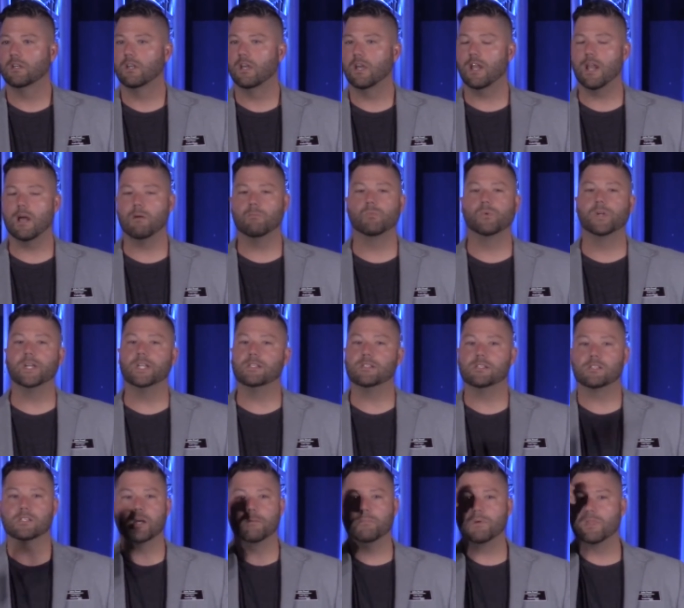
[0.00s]
and I'm reading
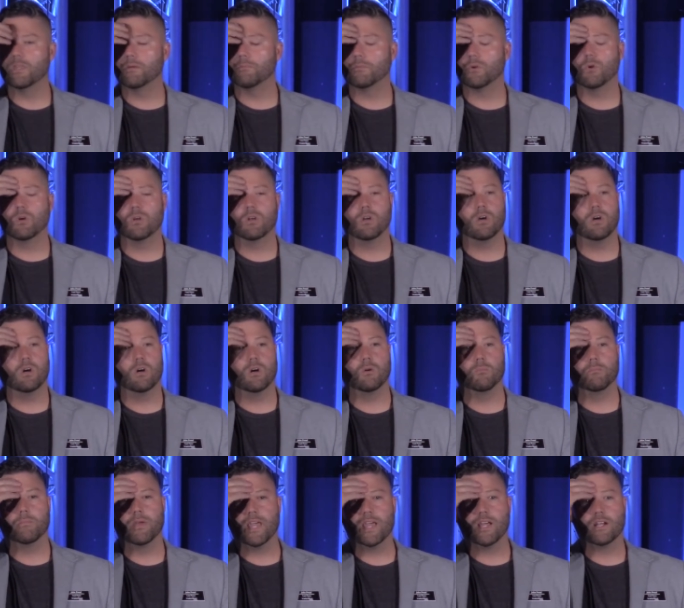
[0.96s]
some of them going, oh,
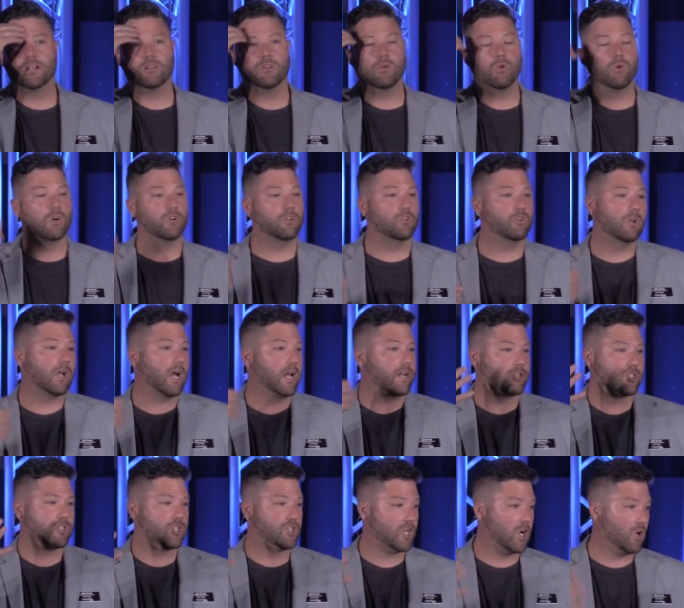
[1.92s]
man, Lord, you got
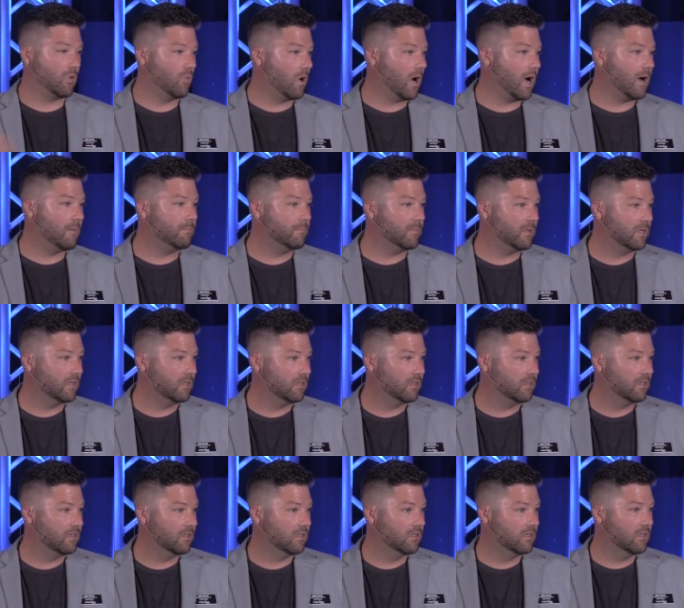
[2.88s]
to show up.
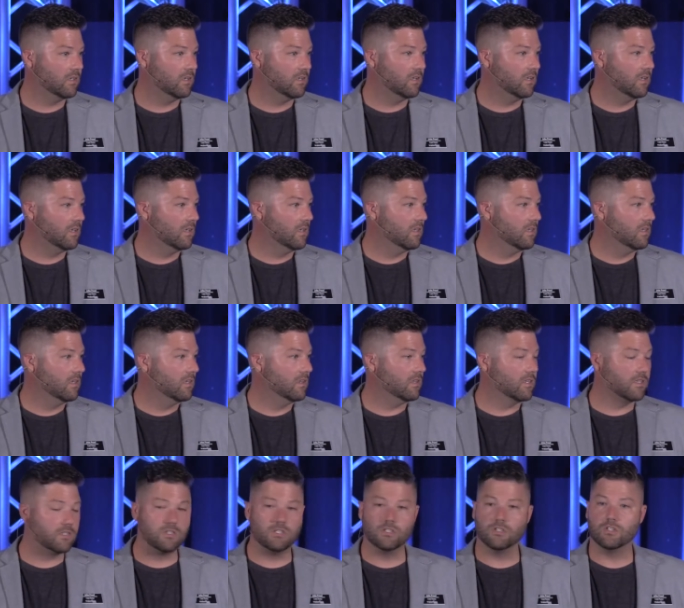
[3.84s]

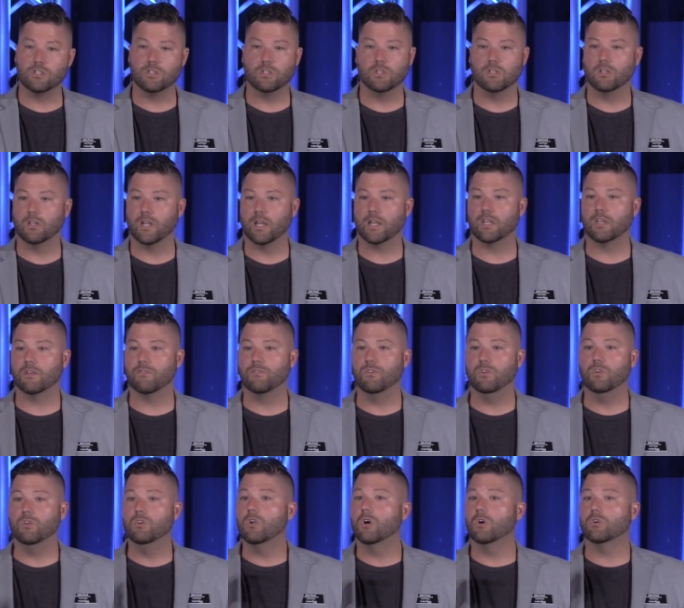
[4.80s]
This is like, if
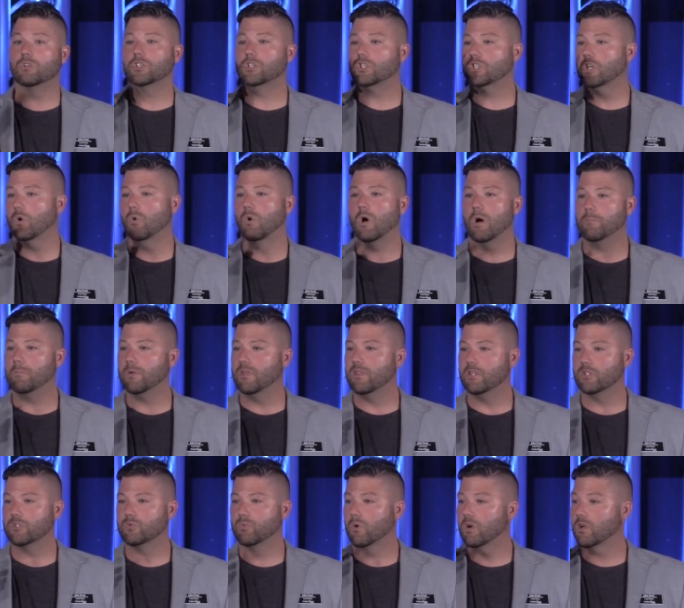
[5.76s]
you don't show up in
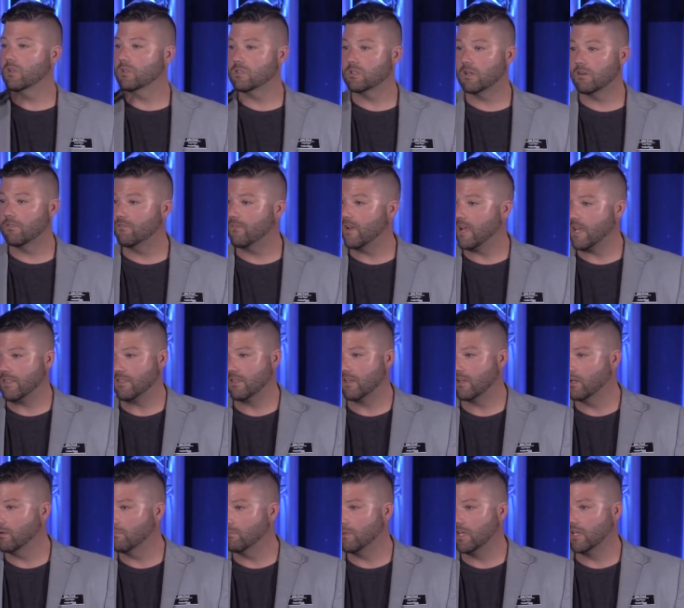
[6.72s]
this, where's our faith
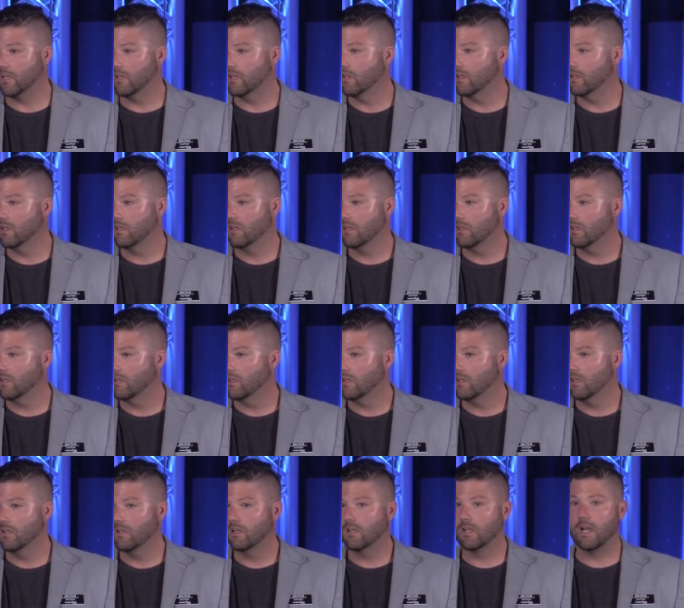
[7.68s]
going to be?
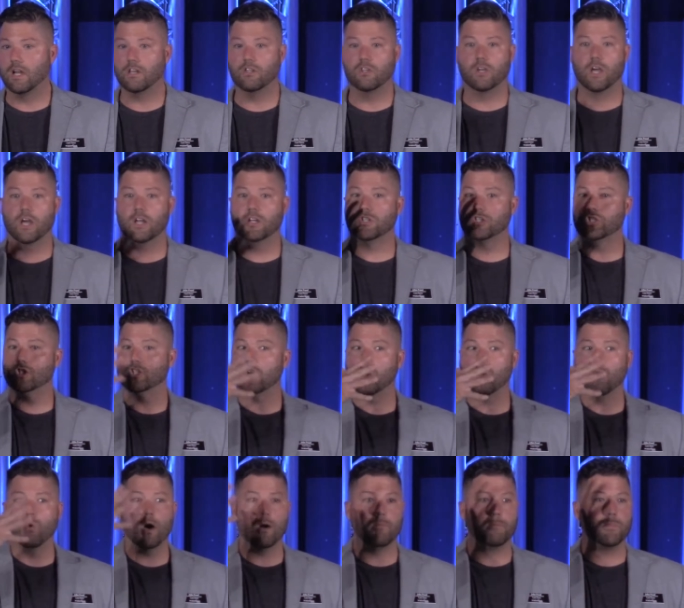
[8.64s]
God, you got to
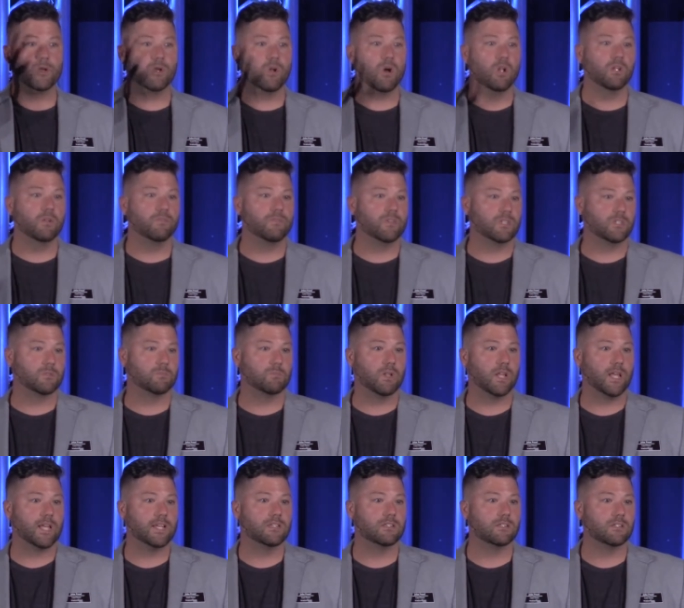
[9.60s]
show up in all of these
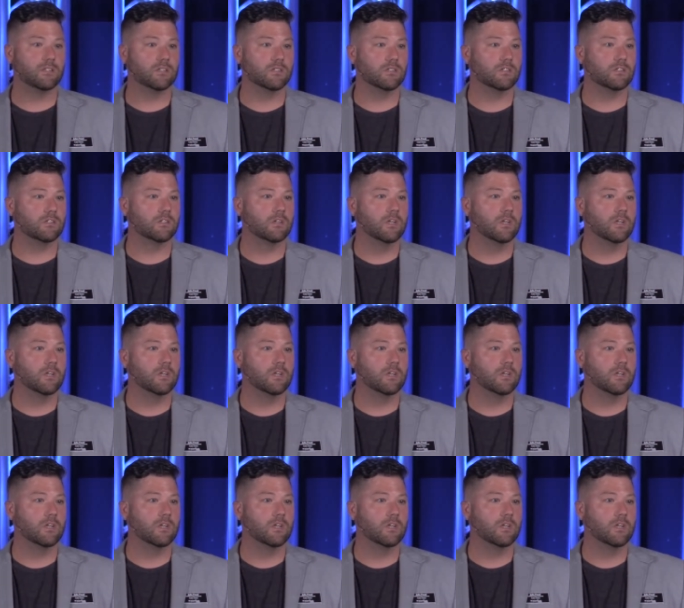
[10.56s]
places.